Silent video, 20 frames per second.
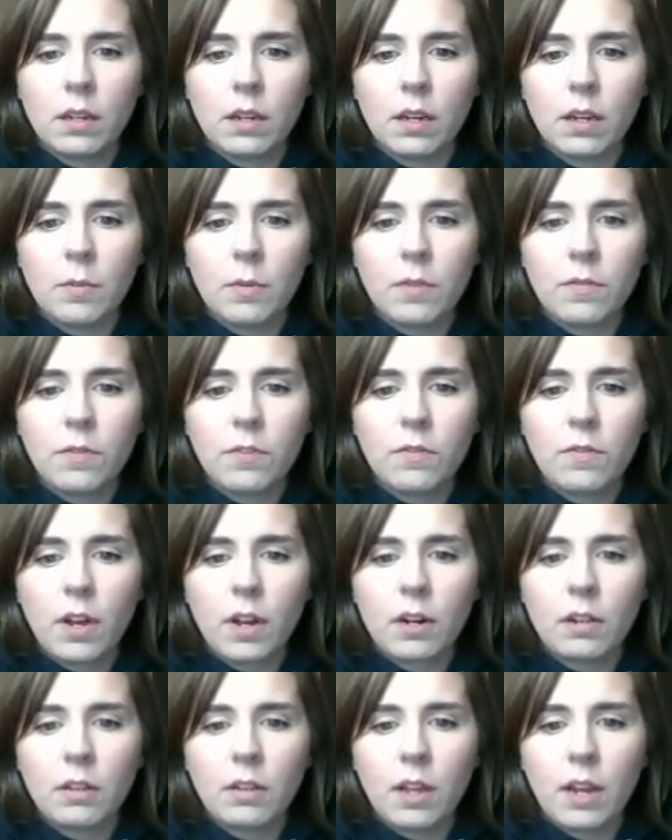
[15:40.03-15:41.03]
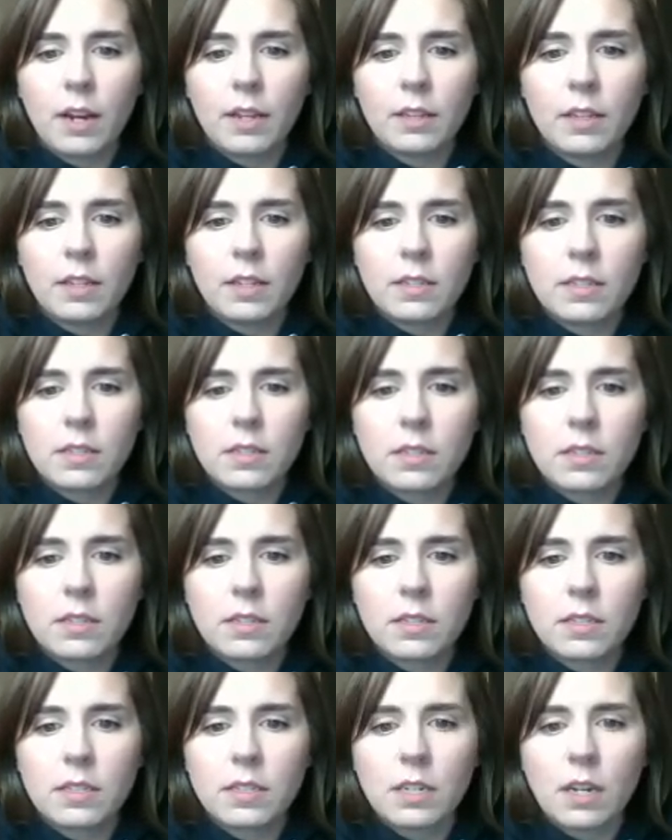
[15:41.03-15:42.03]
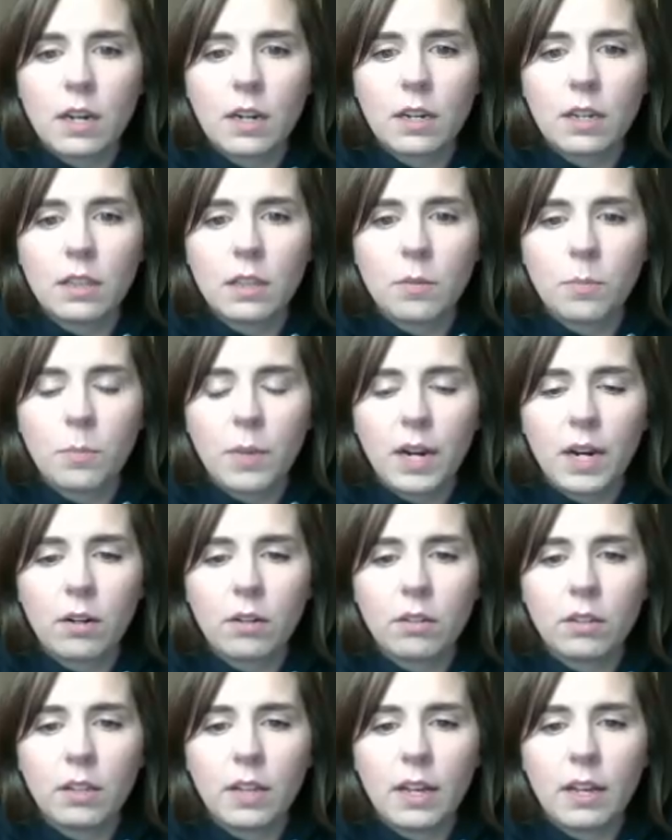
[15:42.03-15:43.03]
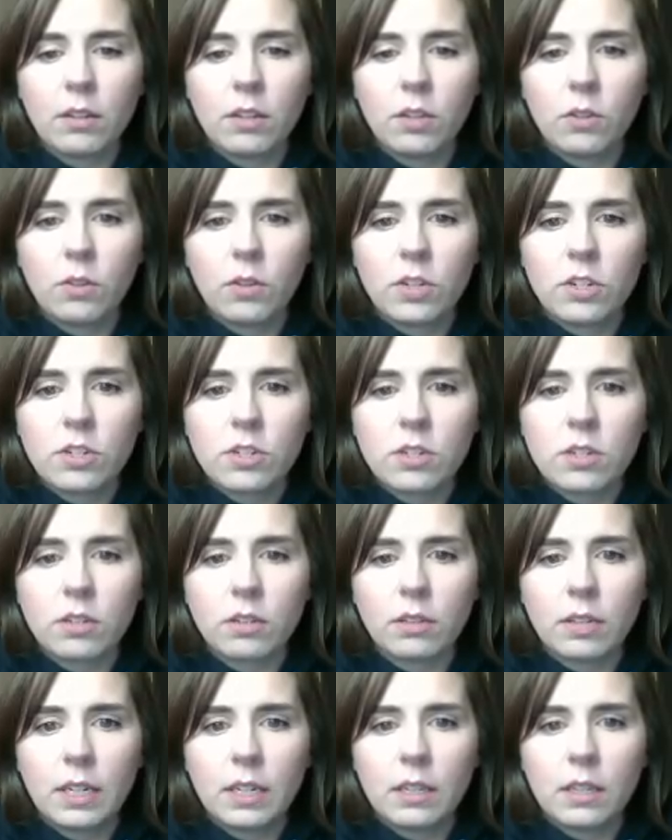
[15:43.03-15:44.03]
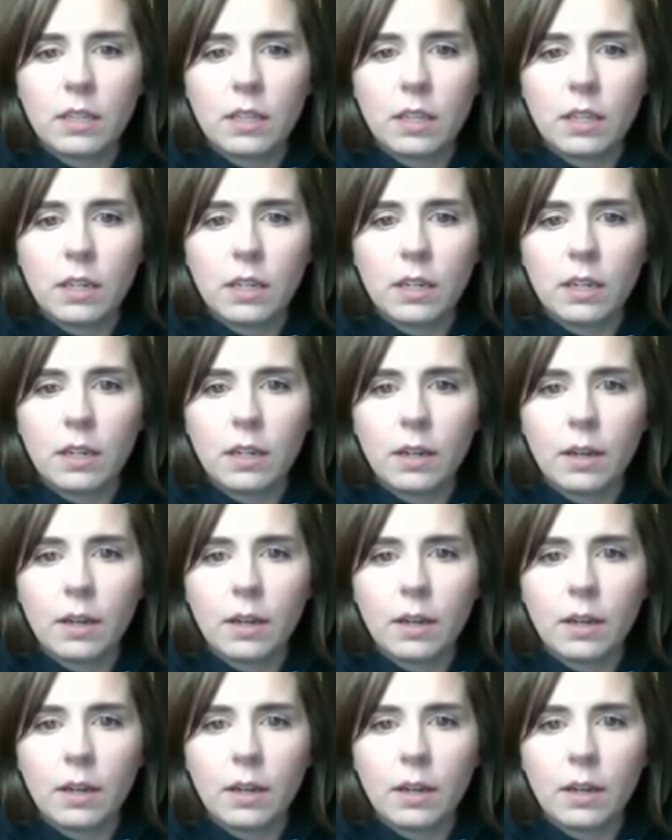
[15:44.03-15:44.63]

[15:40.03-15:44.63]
If you've got a line that's stuck in the parallel, you can just delete the